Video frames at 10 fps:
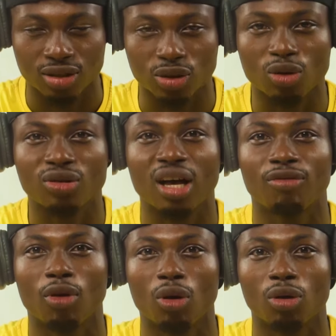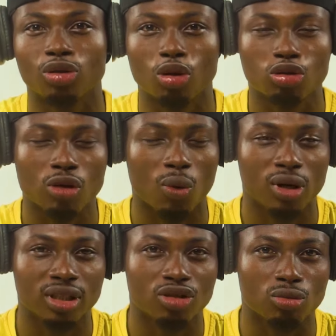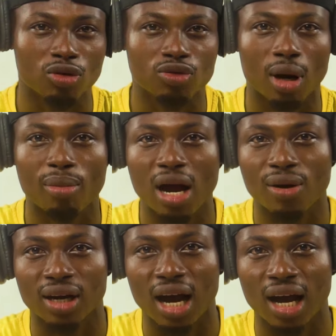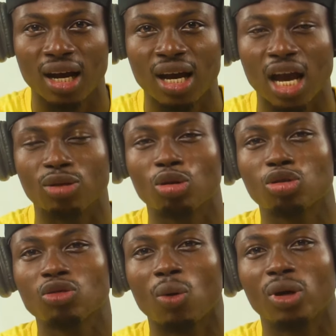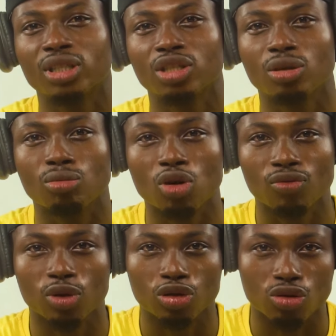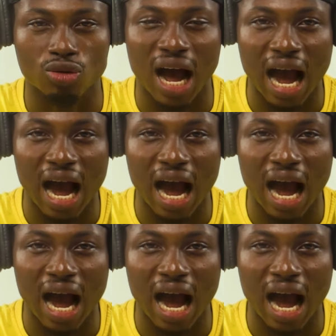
So therefore, those who are wanting to move to America and those who are wanting to move to